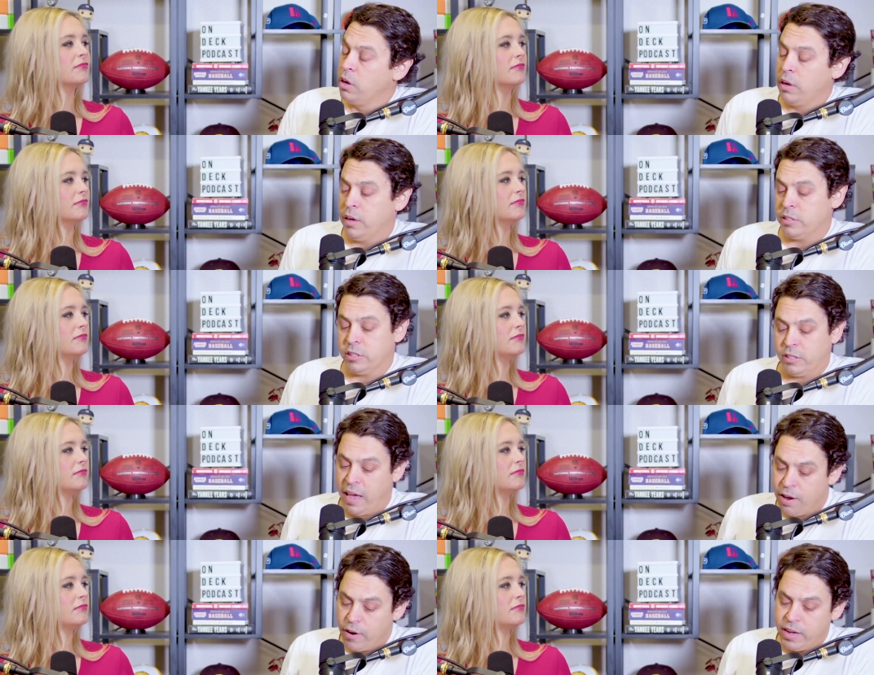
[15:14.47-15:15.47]
Speaker 1: because mm-hmm. his
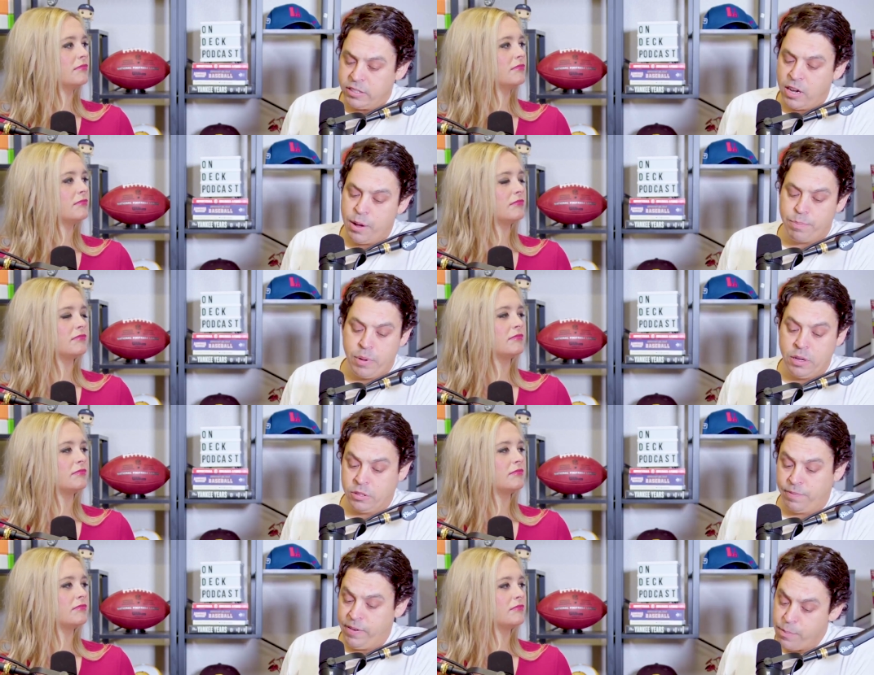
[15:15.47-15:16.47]
K rate's up, his
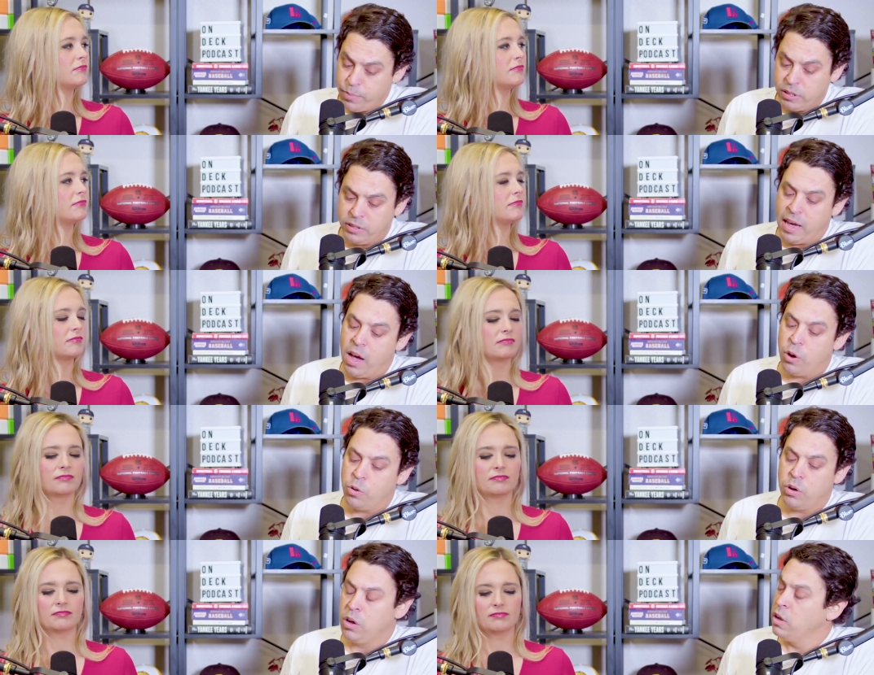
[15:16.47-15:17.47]
FIP is
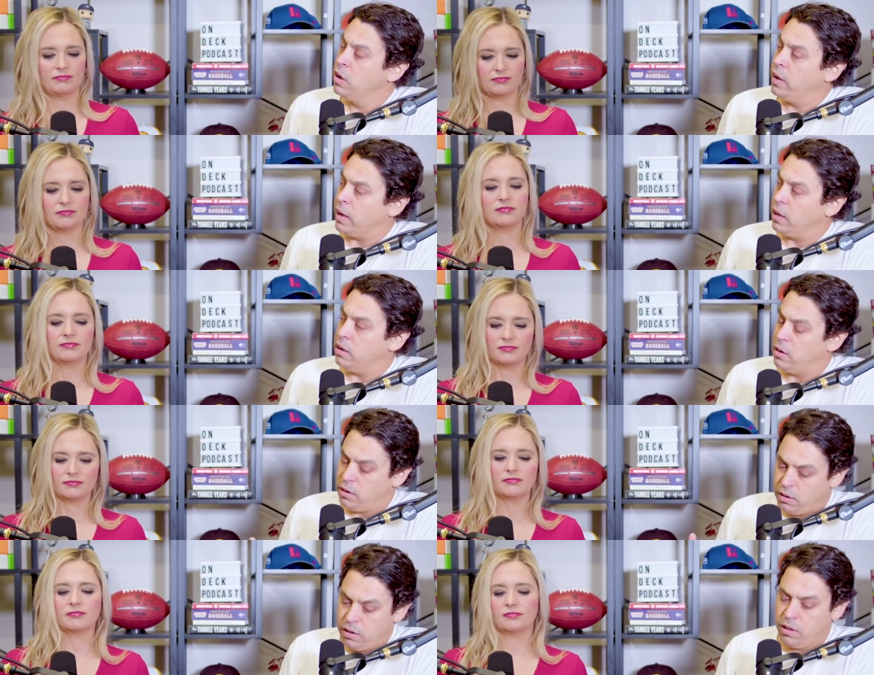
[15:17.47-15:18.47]
down. Like
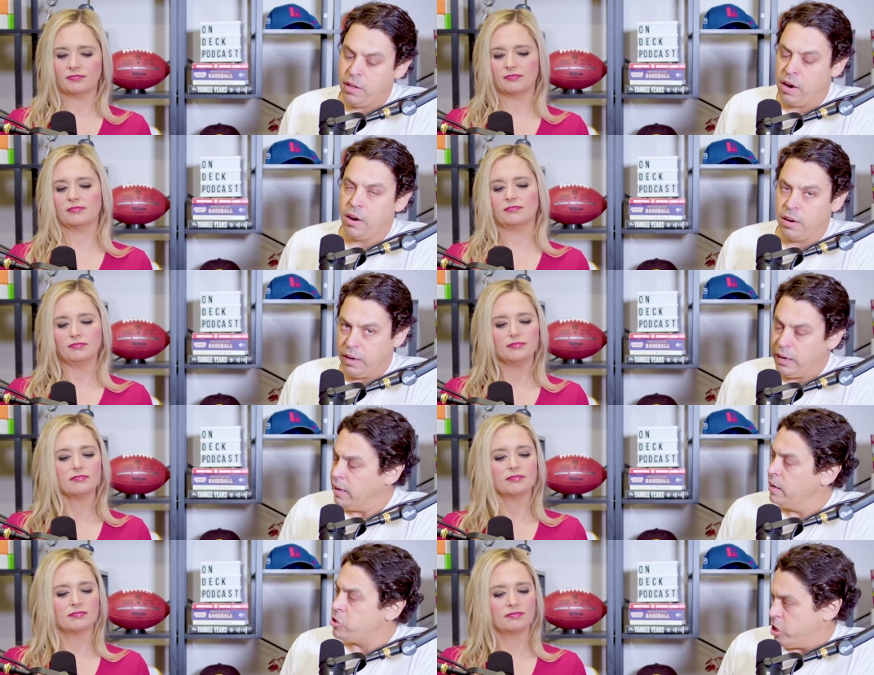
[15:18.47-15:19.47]
there,
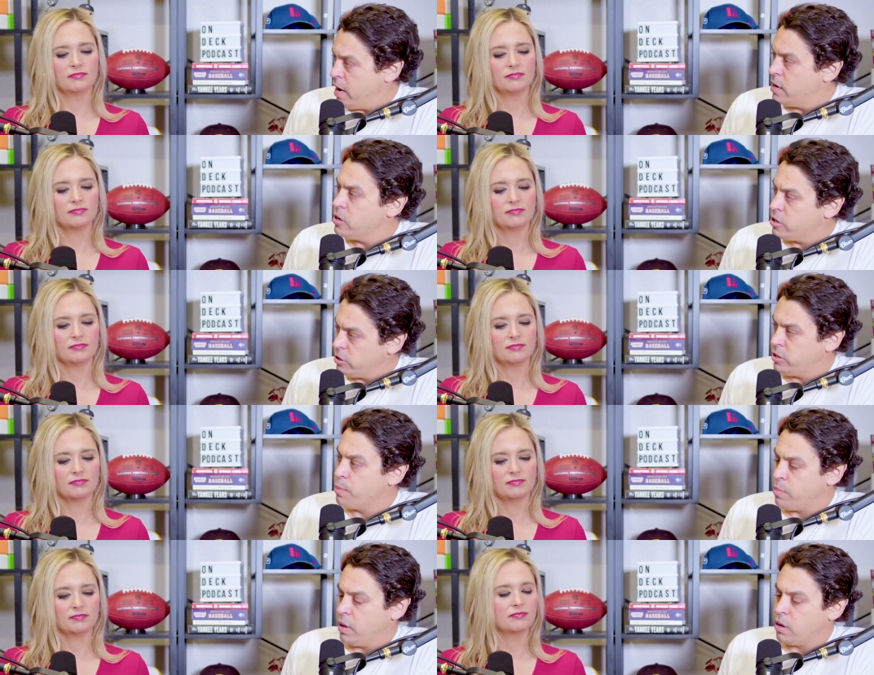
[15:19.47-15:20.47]
he changed
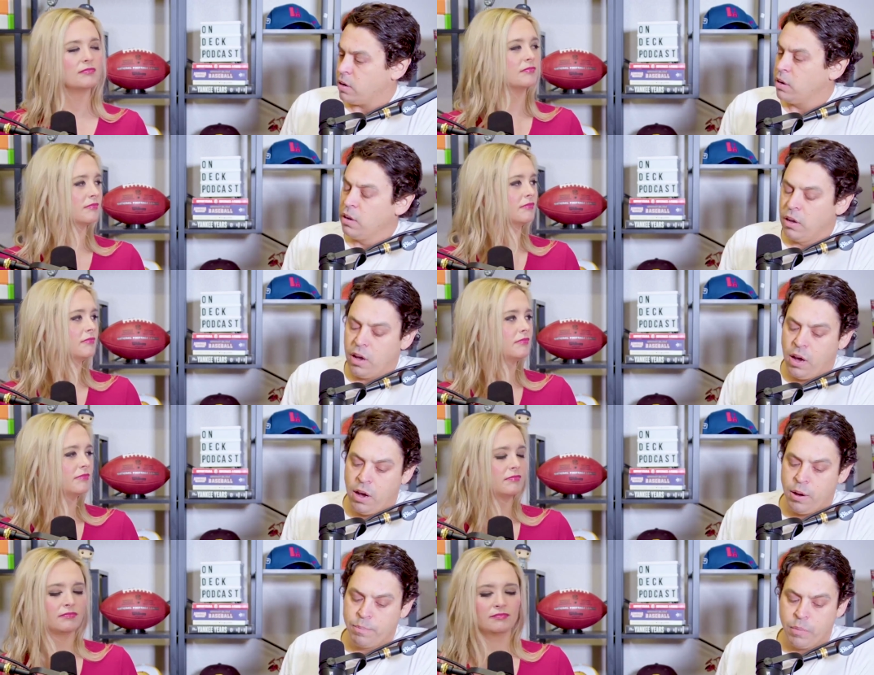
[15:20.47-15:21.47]
something, mm-hmm.
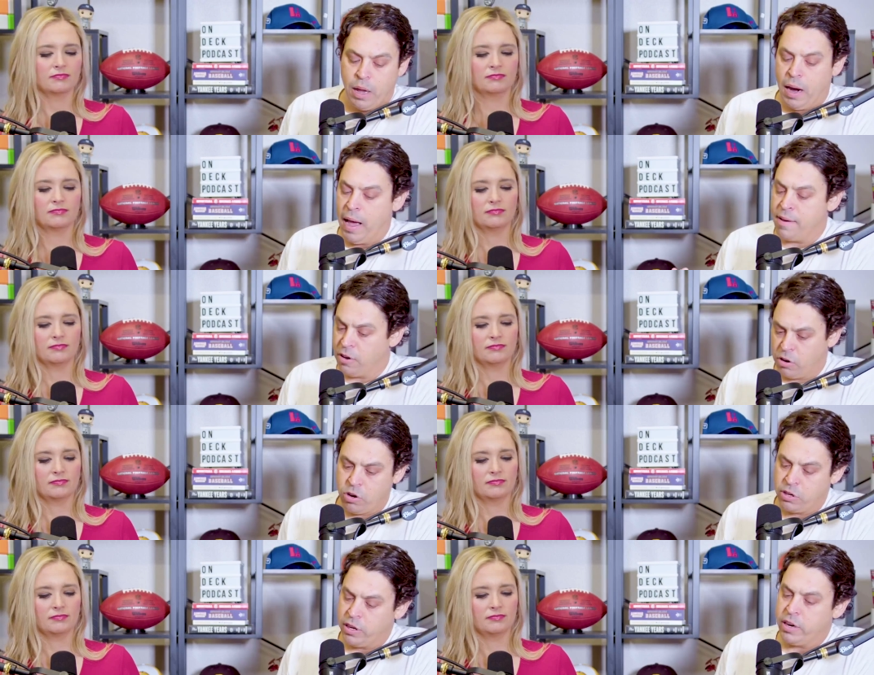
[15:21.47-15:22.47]
um, and I haven't
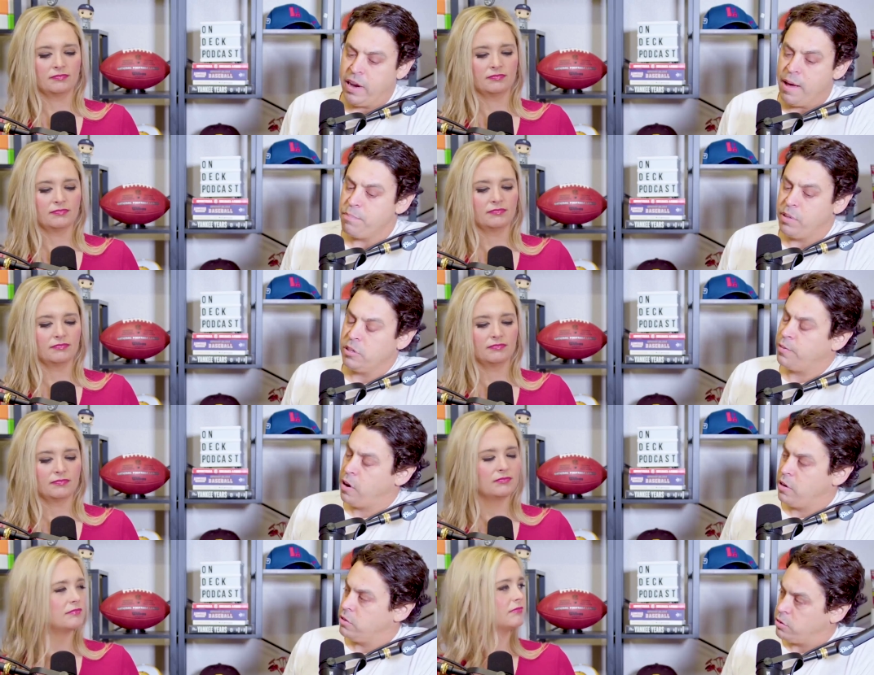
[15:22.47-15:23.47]
looked in depth as
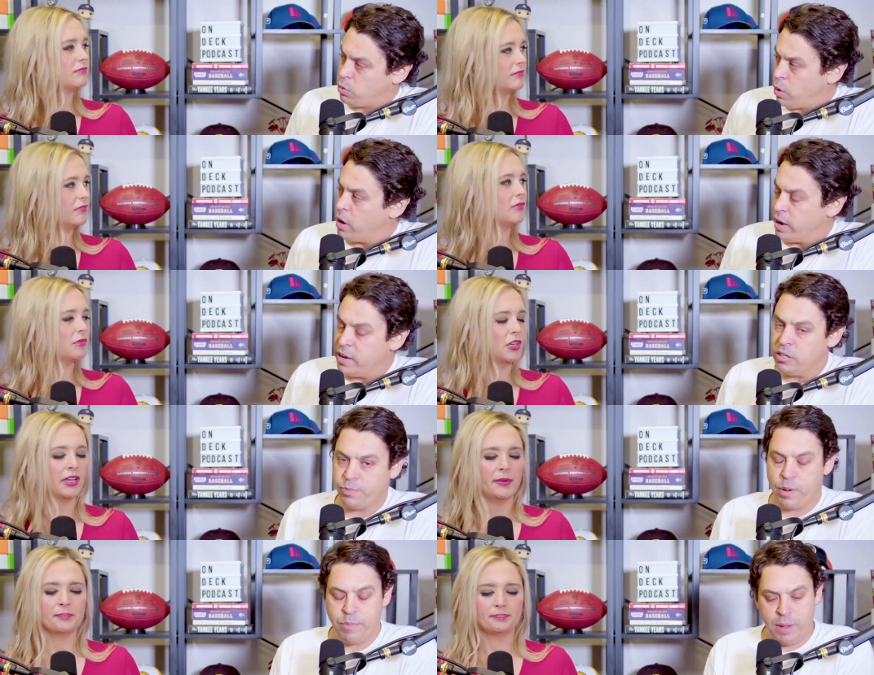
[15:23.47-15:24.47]
far as what it is, right.
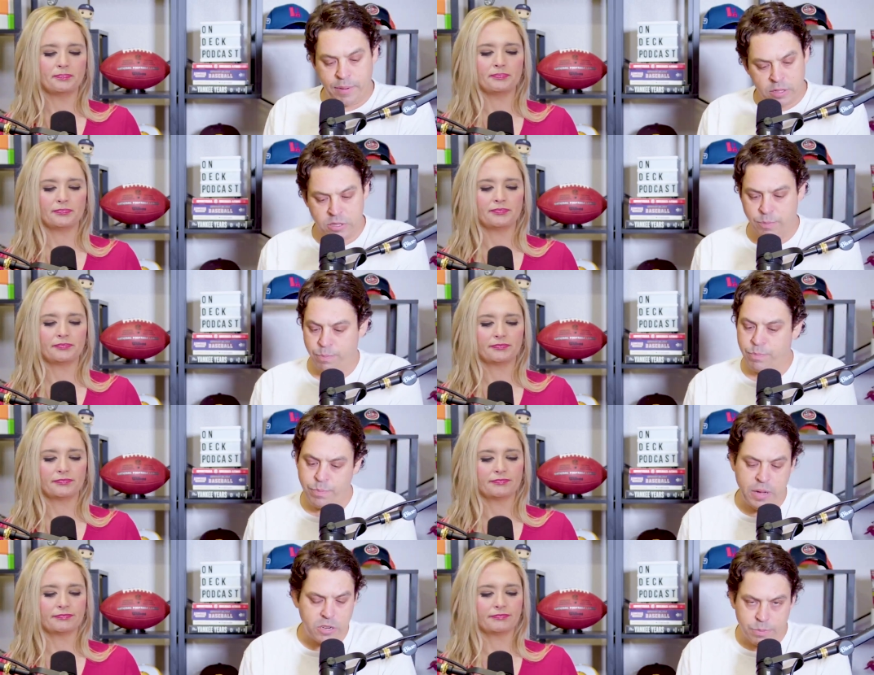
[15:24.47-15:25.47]
but maybe it's the
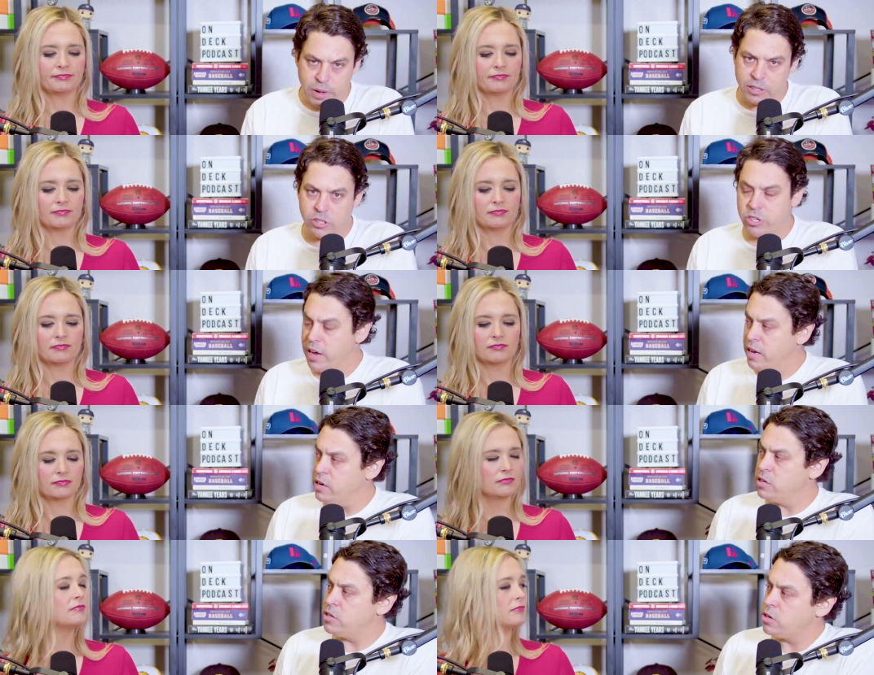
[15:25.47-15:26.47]
pitch mix
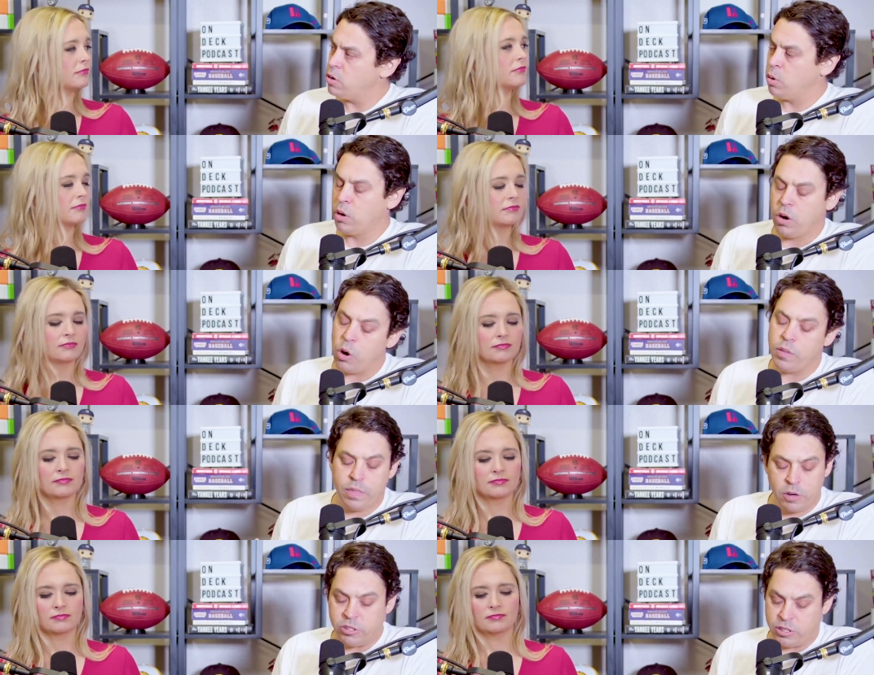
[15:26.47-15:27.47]
changed mm-hmm. or or
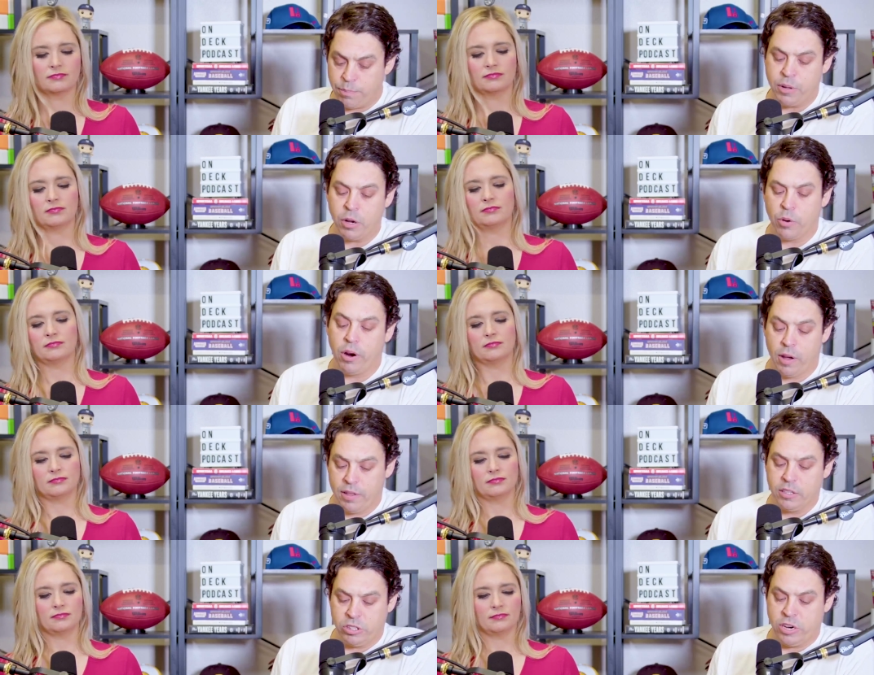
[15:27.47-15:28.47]
there's something going on that
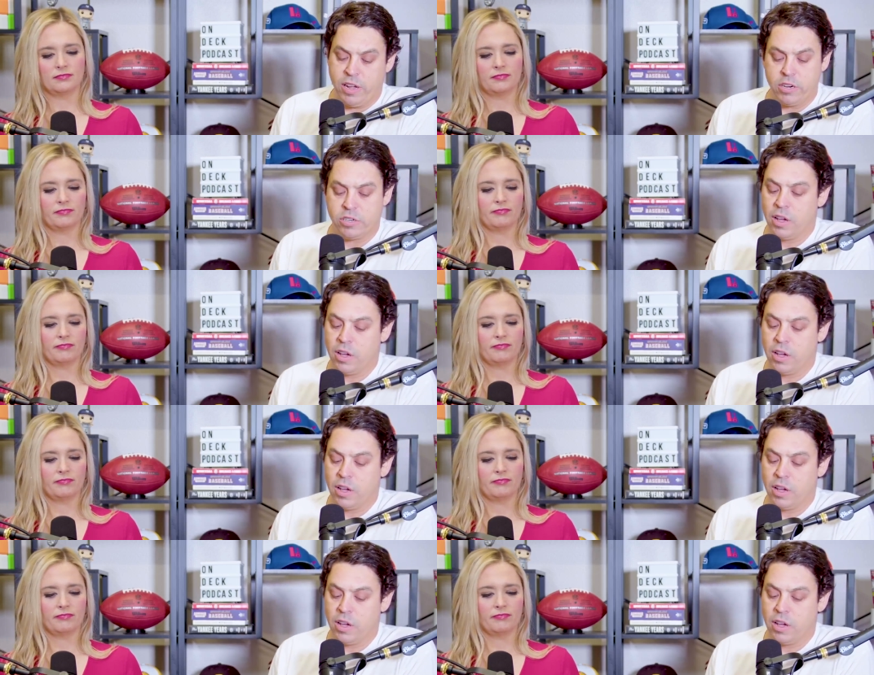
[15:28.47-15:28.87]
has changed.